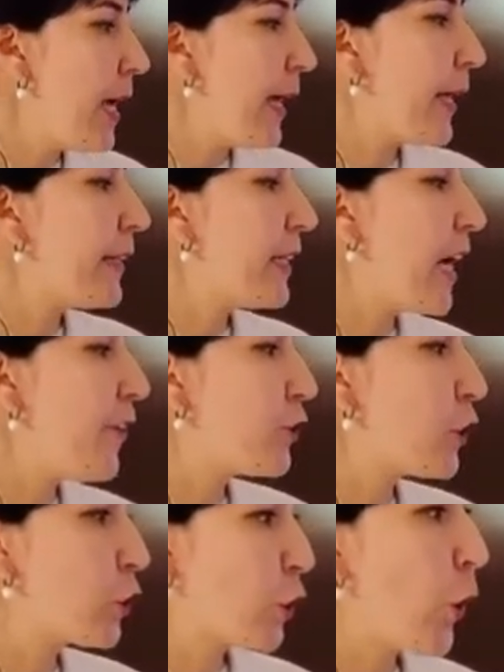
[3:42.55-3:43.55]
and
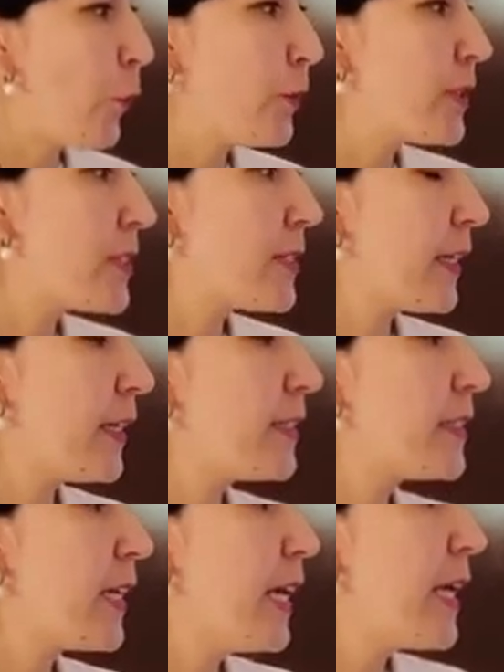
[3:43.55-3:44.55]
autotrophs
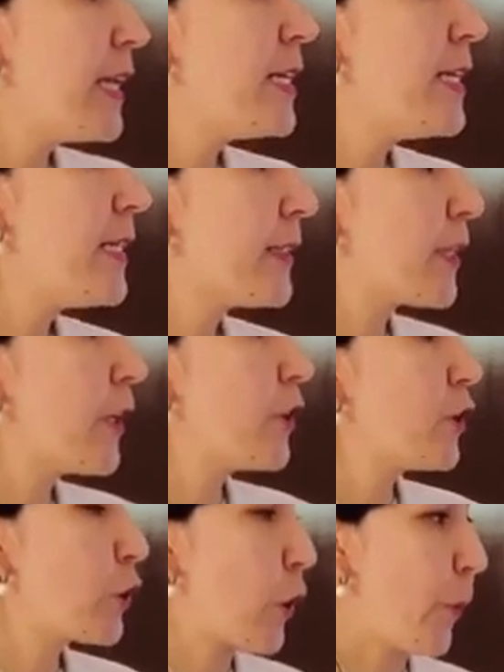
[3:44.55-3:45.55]
and
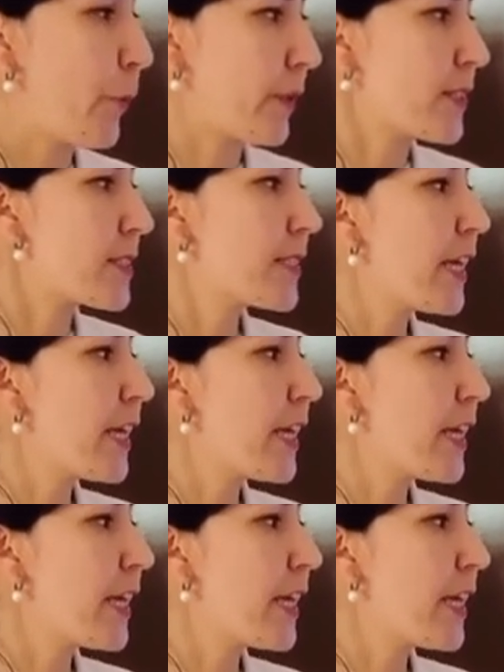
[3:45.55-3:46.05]
lithotrophs